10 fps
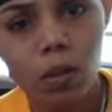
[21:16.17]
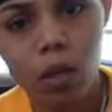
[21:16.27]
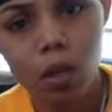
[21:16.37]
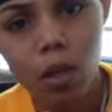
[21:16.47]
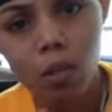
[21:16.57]

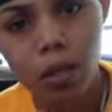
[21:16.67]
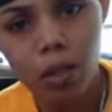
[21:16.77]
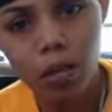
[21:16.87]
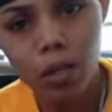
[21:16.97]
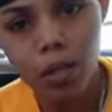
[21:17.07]
let them
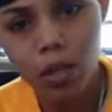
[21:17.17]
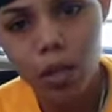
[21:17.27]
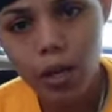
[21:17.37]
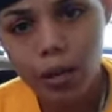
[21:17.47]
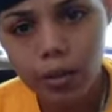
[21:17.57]
down easy,
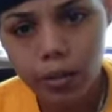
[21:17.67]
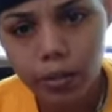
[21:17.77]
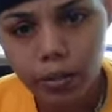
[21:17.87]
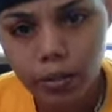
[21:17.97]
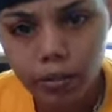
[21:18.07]
guys.
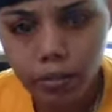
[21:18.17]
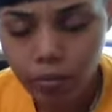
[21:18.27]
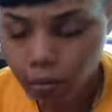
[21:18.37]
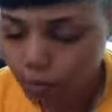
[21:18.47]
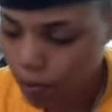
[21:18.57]

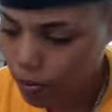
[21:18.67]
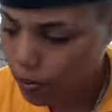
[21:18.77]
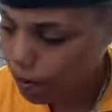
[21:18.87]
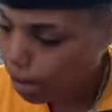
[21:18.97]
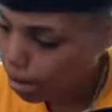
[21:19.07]
You feel me?
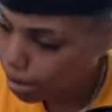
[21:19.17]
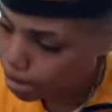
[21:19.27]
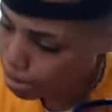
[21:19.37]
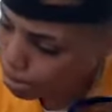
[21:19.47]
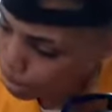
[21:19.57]

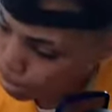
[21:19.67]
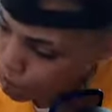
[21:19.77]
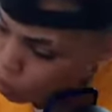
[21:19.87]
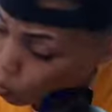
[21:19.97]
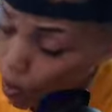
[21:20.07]

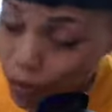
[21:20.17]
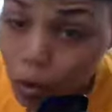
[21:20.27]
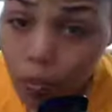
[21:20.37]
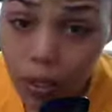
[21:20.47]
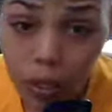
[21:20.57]
You have a new
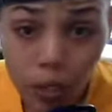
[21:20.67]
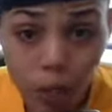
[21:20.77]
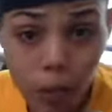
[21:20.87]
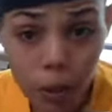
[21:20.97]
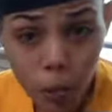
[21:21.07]
beginning
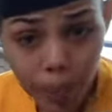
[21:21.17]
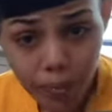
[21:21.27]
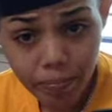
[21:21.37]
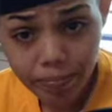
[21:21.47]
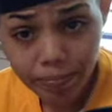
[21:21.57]
coming your way.
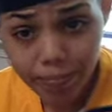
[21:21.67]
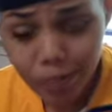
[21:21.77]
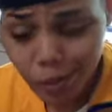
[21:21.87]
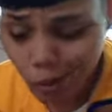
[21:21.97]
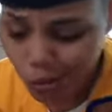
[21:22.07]

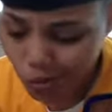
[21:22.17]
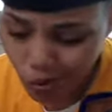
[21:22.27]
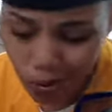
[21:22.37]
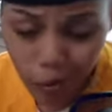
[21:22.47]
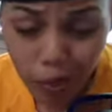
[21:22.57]
So don't
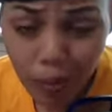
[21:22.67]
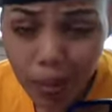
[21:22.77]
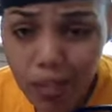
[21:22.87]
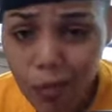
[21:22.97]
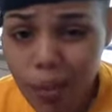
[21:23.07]
even worry about
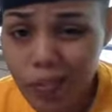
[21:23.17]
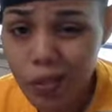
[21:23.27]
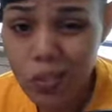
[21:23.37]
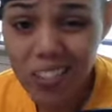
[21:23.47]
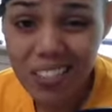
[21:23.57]
it. We have to
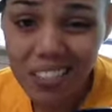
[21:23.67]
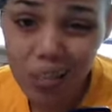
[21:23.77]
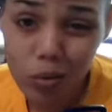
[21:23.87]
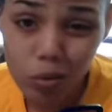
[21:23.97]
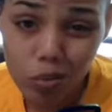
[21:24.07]
close out these
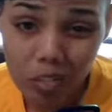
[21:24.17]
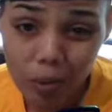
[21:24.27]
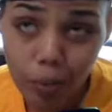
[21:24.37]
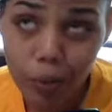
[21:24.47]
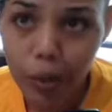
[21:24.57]
cycles that
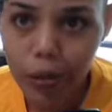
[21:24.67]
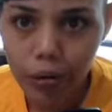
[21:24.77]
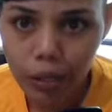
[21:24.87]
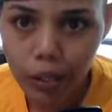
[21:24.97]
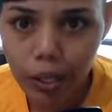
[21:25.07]

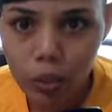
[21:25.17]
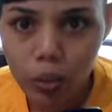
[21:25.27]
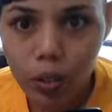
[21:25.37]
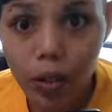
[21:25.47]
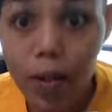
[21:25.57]
apparently that's what
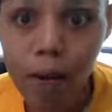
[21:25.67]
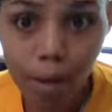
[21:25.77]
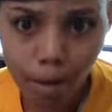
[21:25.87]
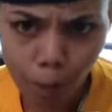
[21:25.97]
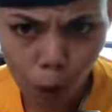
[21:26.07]
that
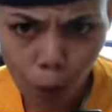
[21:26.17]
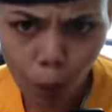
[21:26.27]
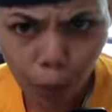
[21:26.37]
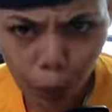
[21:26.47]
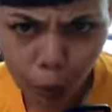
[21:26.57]
full
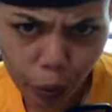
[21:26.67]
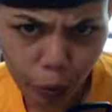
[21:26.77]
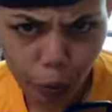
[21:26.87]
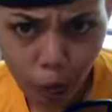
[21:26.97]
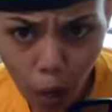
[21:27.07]
moon
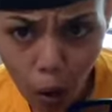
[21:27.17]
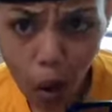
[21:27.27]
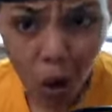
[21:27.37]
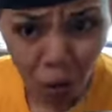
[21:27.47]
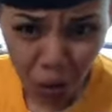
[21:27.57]
is about.
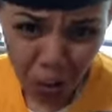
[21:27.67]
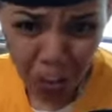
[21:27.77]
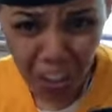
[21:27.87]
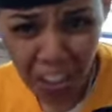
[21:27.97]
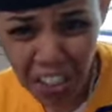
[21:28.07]

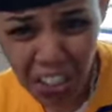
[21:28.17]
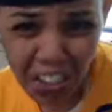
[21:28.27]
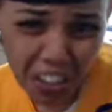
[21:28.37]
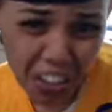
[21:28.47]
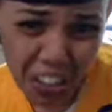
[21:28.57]

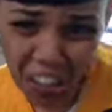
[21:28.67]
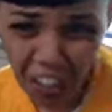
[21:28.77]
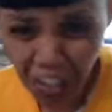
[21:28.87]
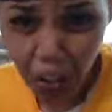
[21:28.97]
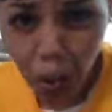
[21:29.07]

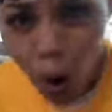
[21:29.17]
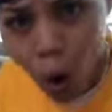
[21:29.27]
Releasing.